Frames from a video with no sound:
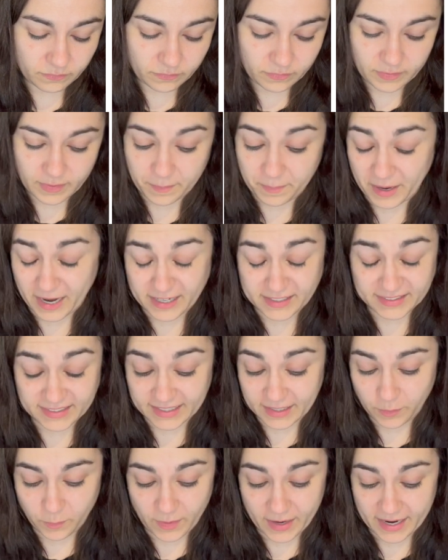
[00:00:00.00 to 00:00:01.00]

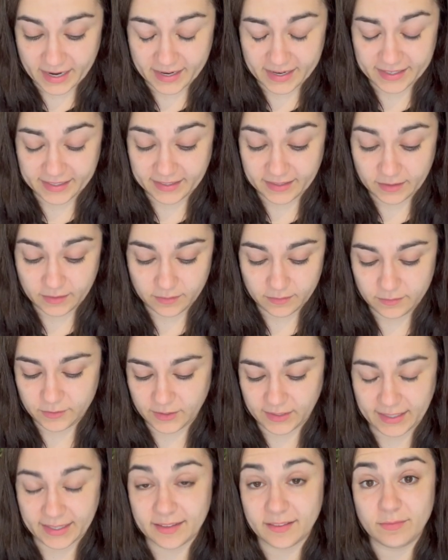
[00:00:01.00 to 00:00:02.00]
balancing way is
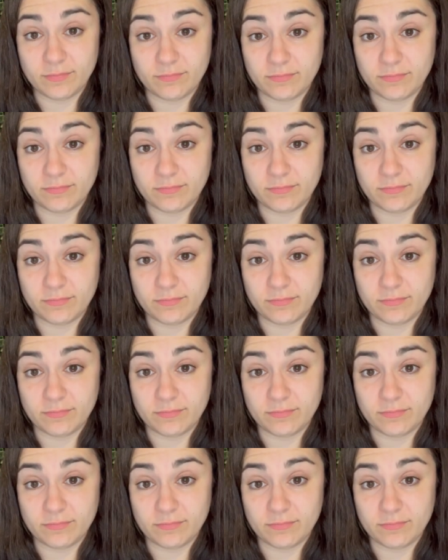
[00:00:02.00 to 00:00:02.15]
just